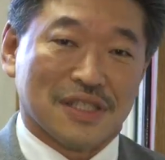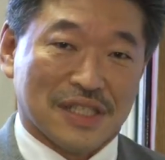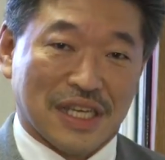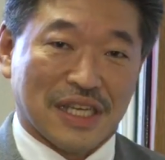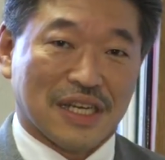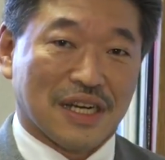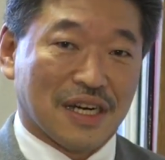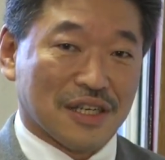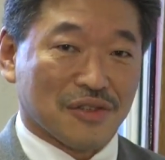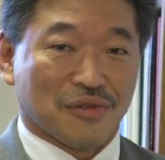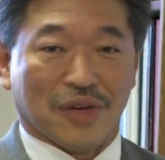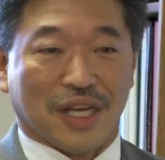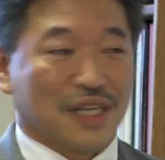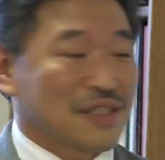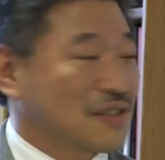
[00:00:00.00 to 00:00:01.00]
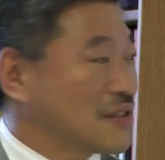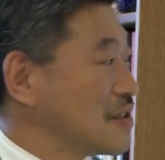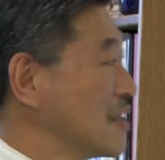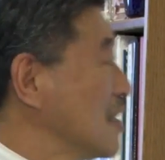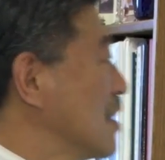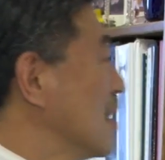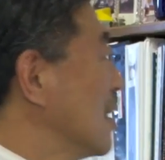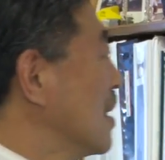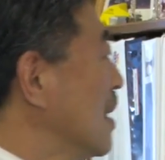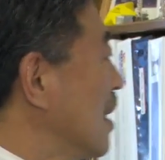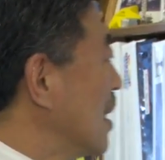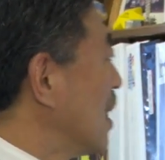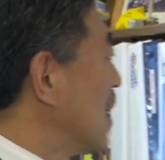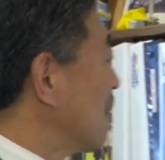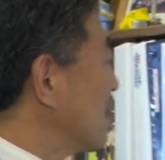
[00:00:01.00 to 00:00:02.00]
state contracts.
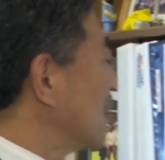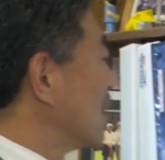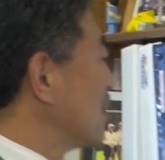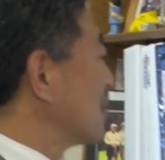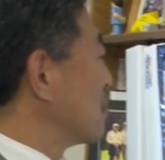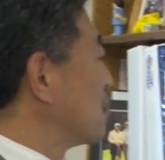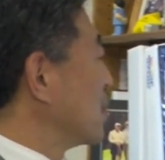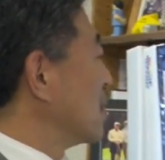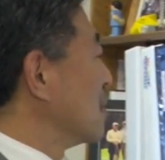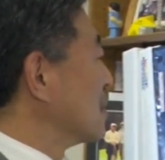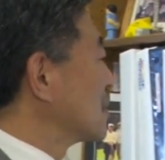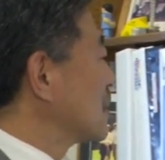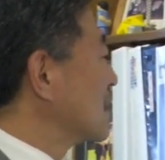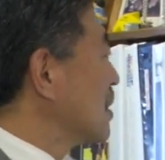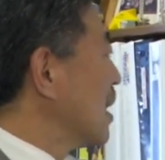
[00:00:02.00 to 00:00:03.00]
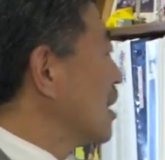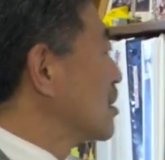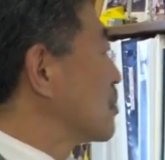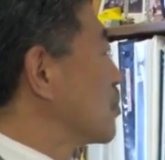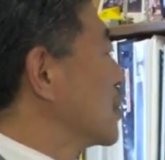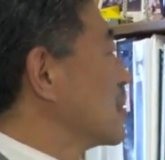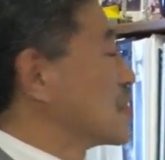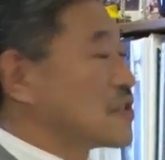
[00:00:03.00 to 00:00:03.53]
I have another bill, House Bill